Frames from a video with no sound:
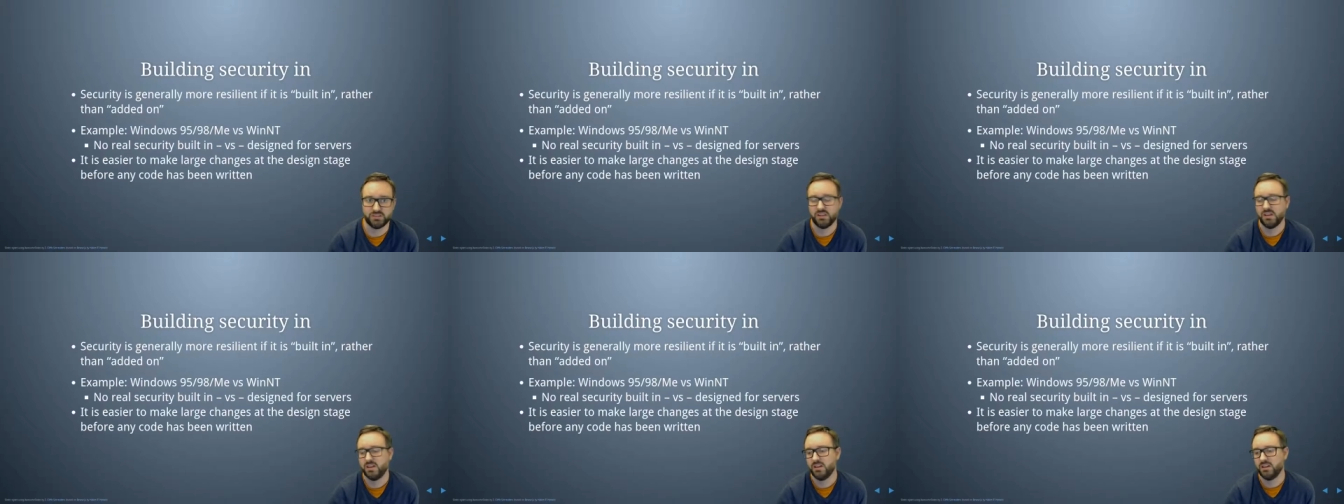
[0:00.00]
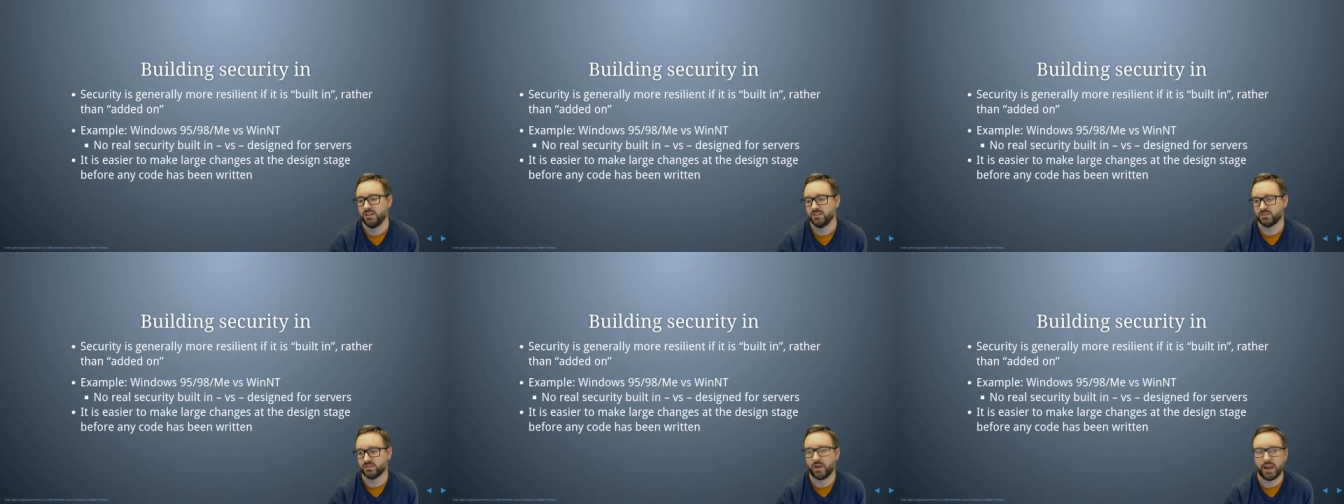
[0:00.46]
So it's
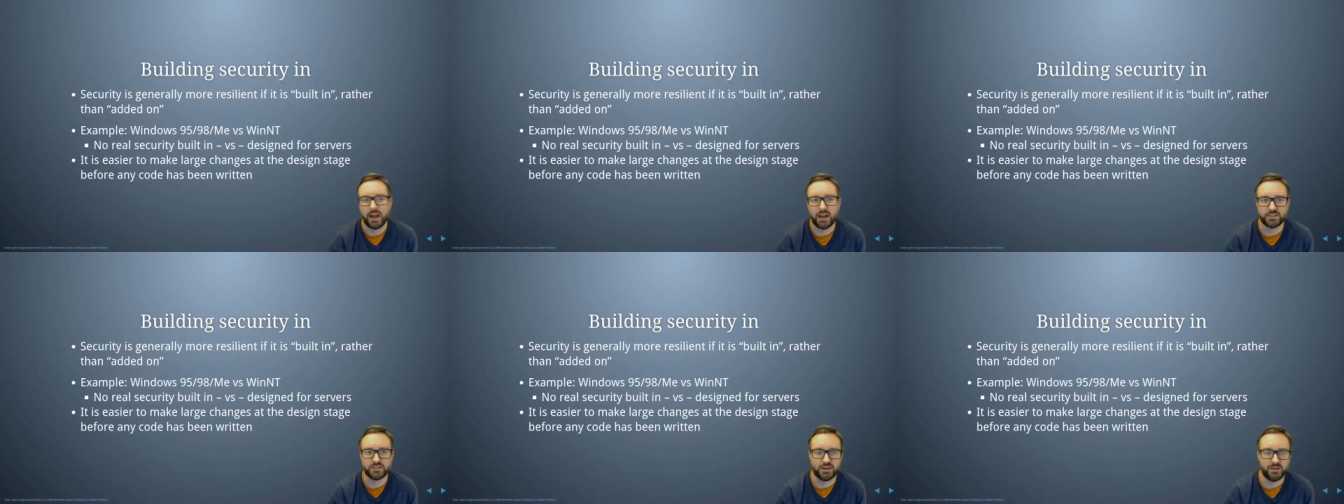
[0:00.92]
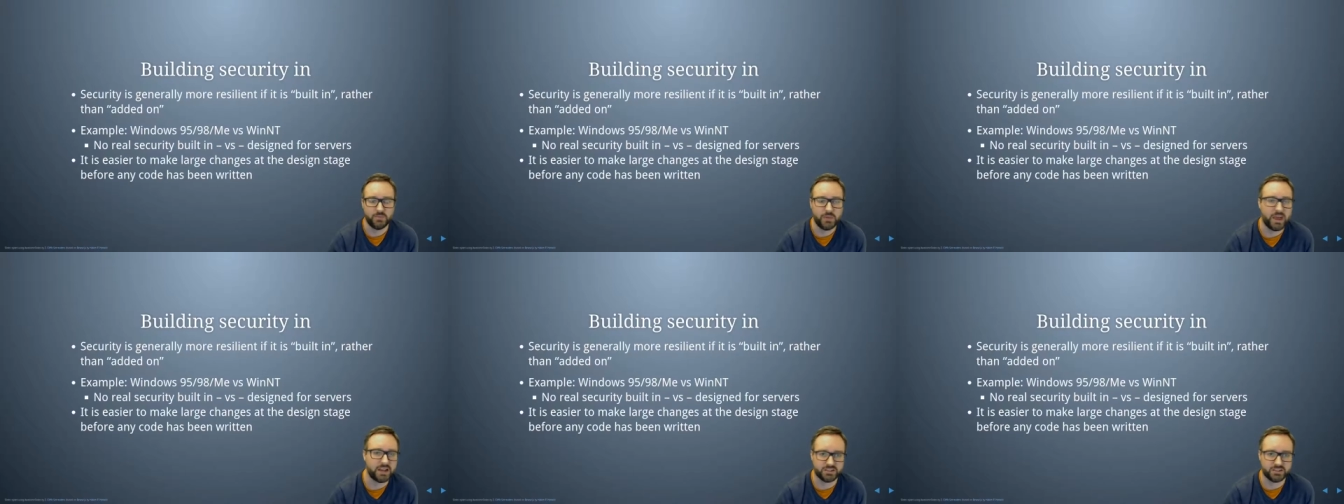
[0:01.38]
quite hard to try and
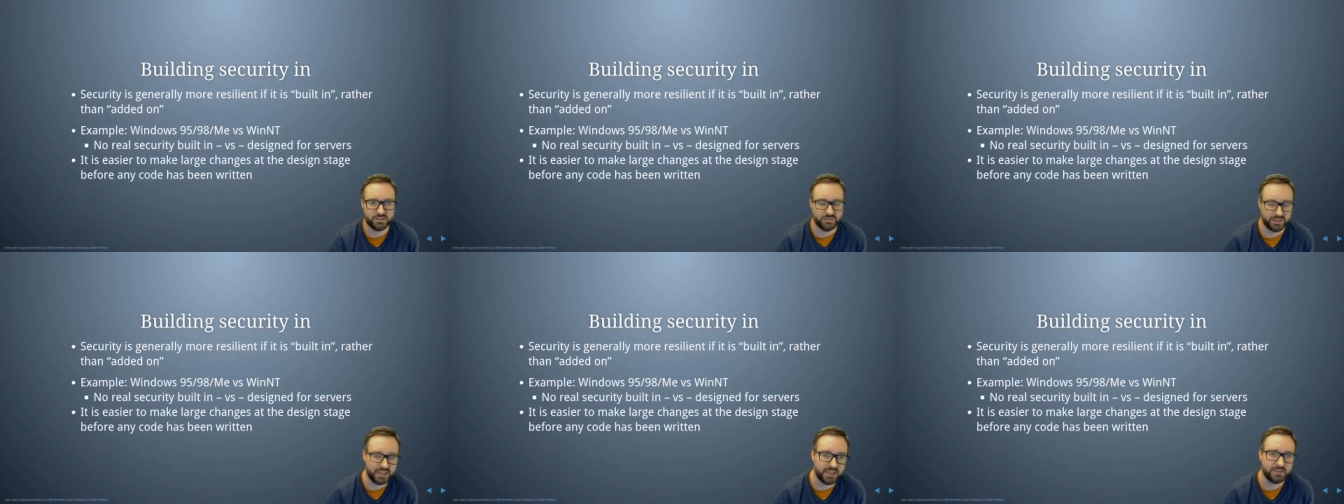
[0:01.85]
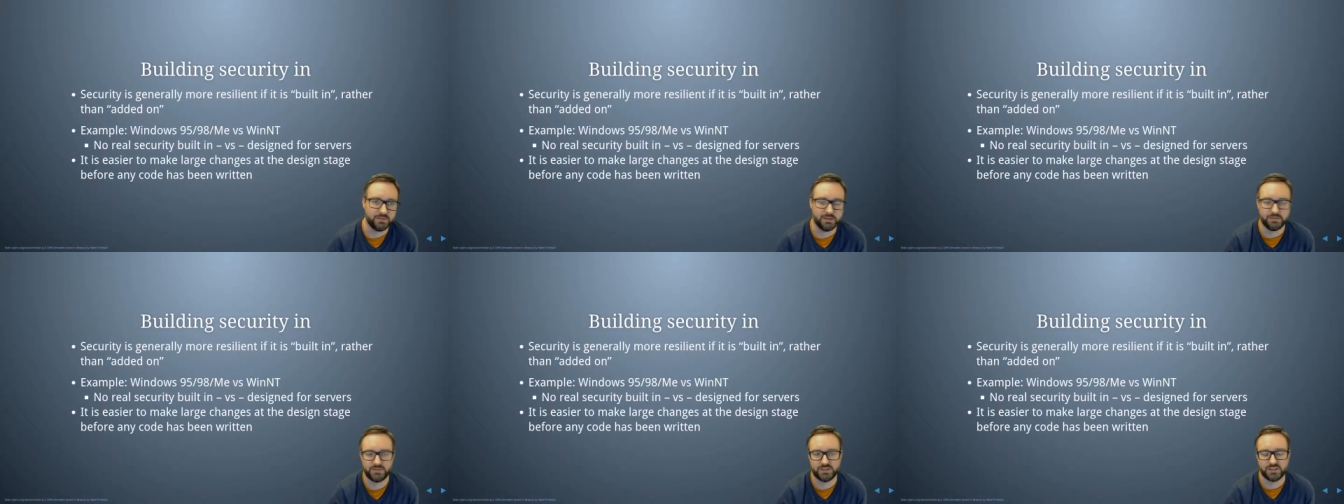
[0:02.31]
patch something in if
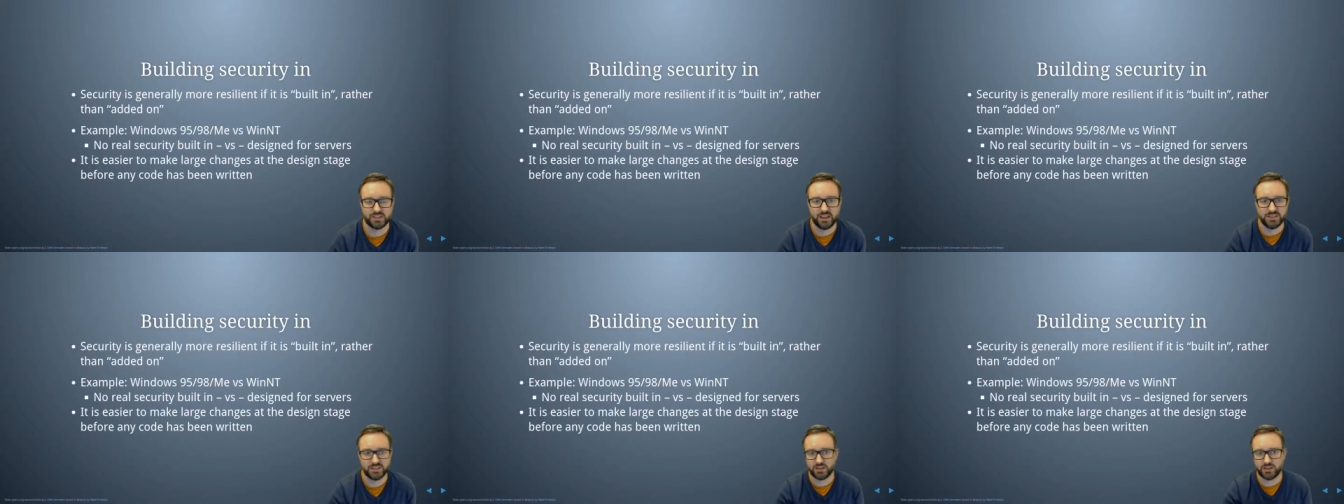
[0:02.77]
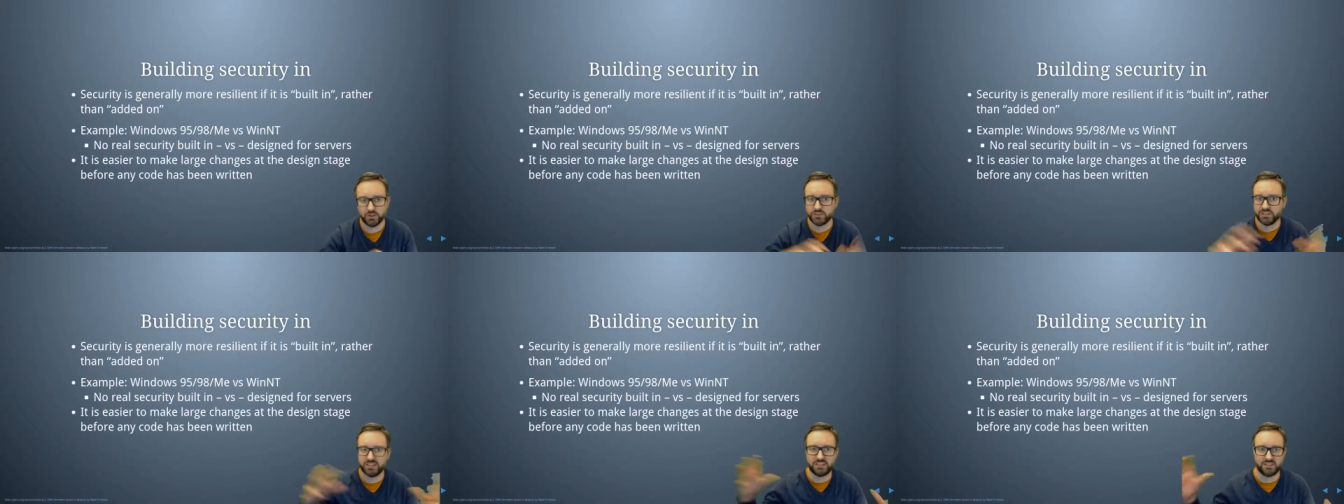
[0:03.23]
you've designed this whole
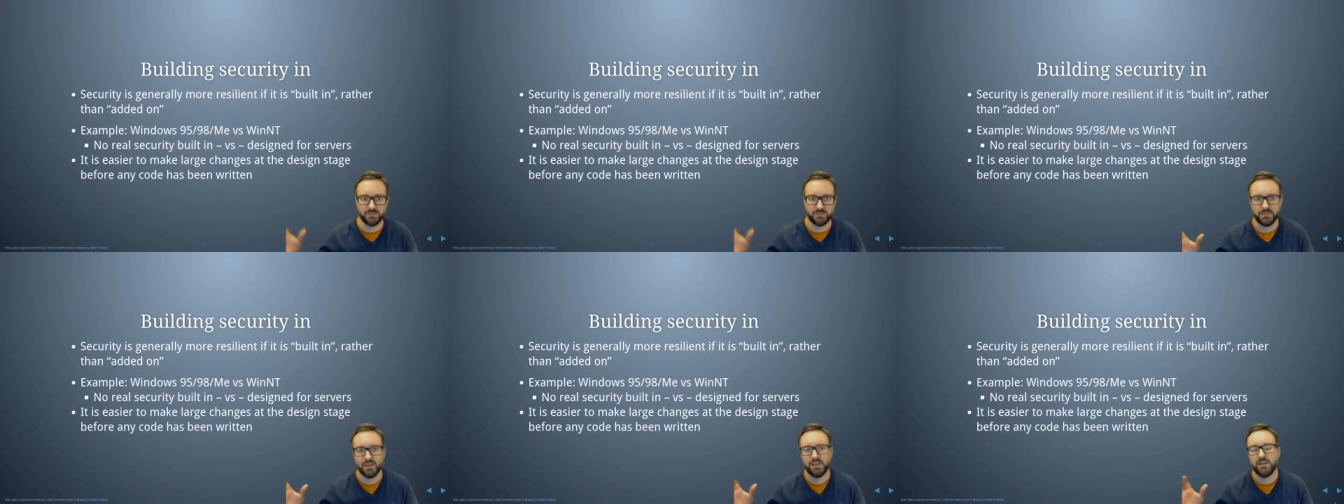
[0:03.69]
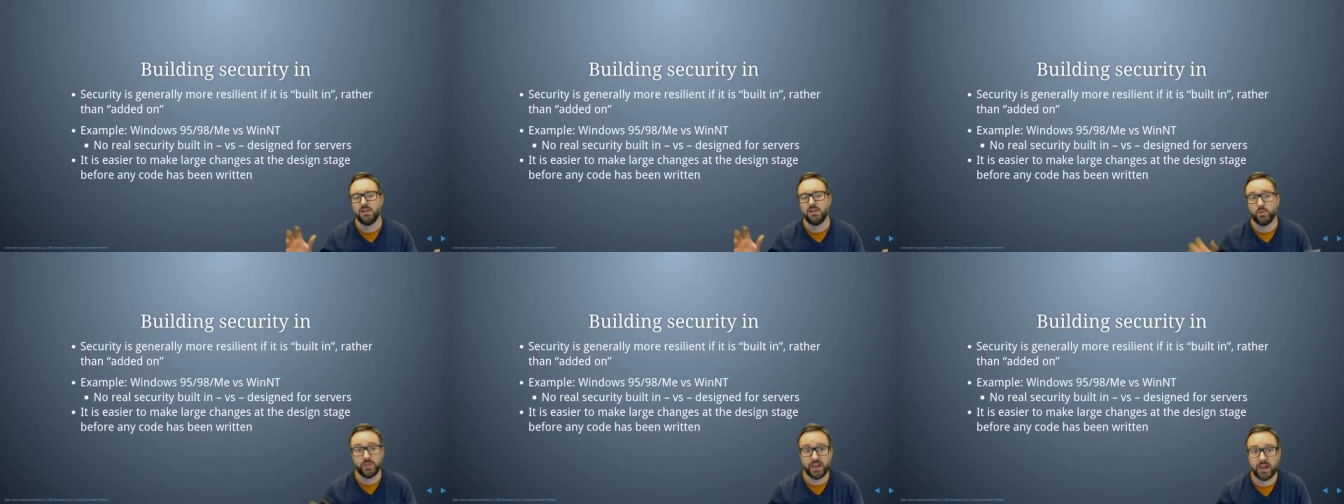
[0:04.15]
system
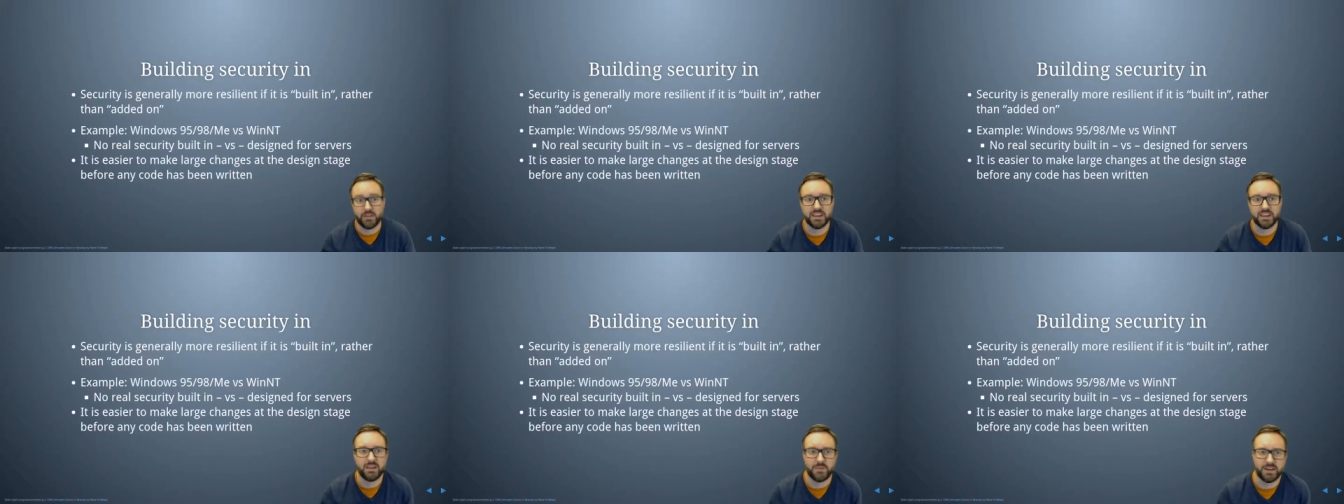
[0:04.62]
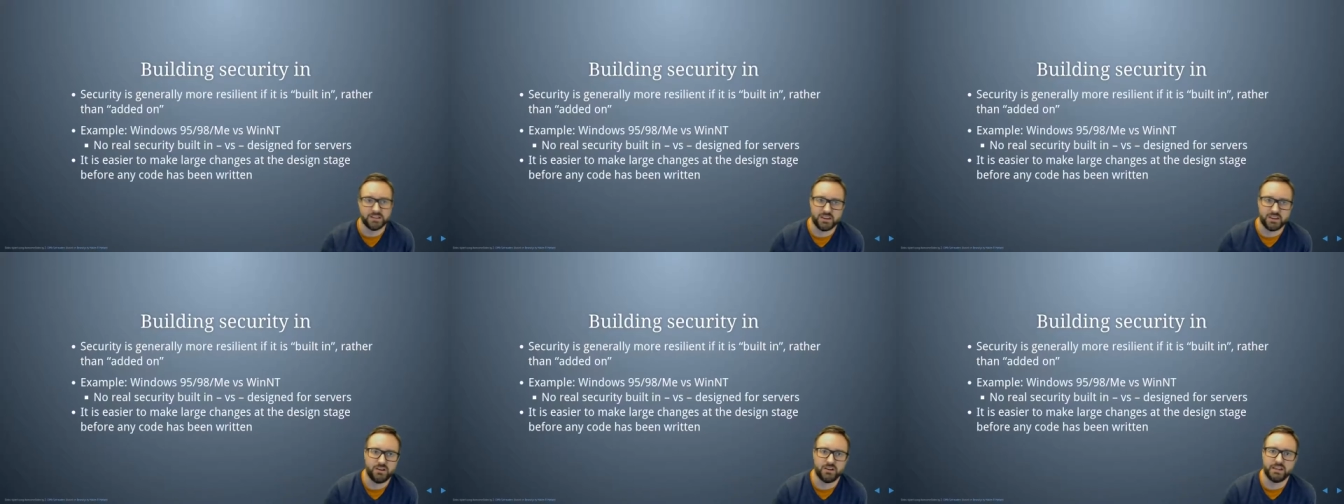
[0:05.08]
without thinking about security.